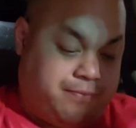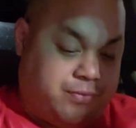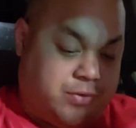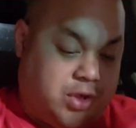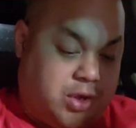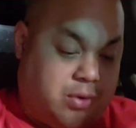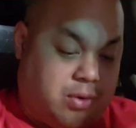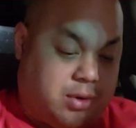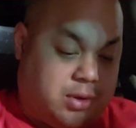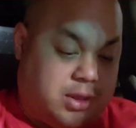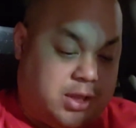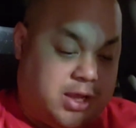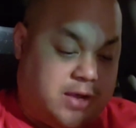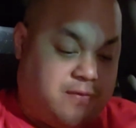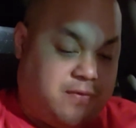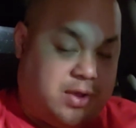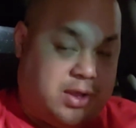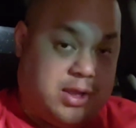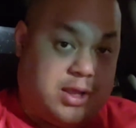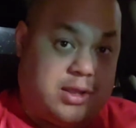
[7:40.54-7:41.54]
You are
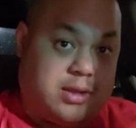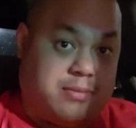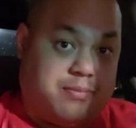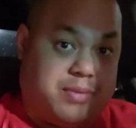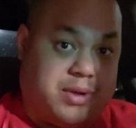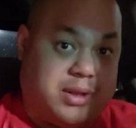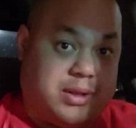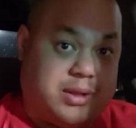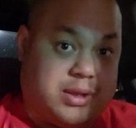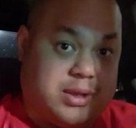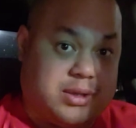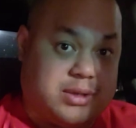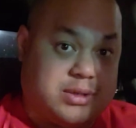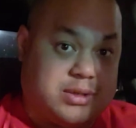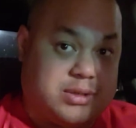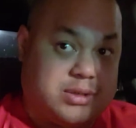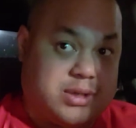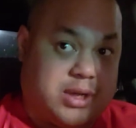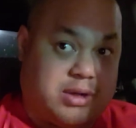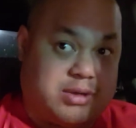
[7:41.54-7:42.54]
living in
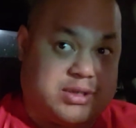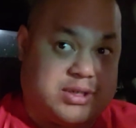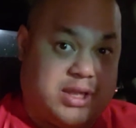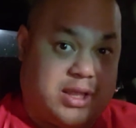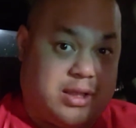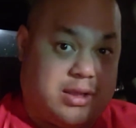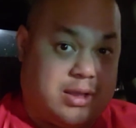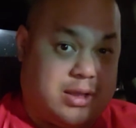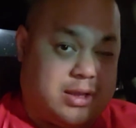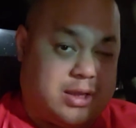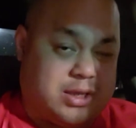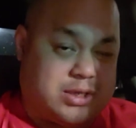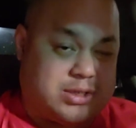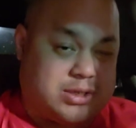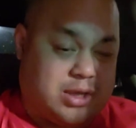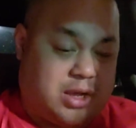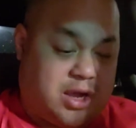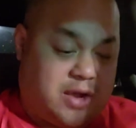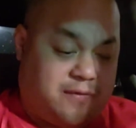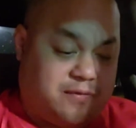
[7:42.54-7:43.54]
abundance. I'll say that as
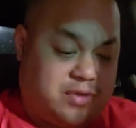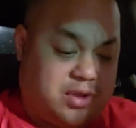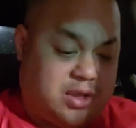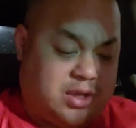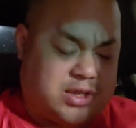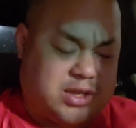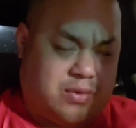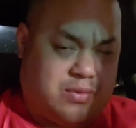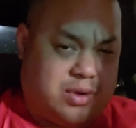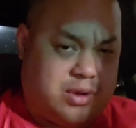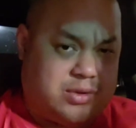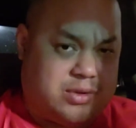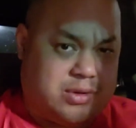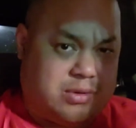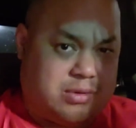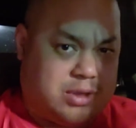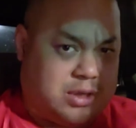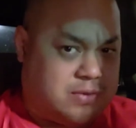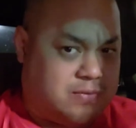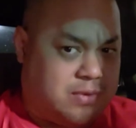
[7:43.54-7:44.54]
often as I want to
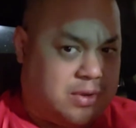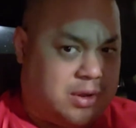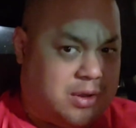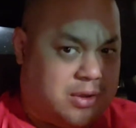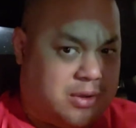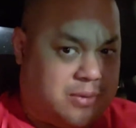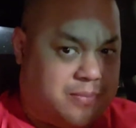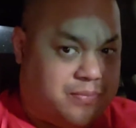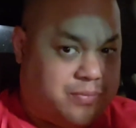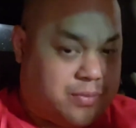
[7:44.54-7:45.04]
in this video.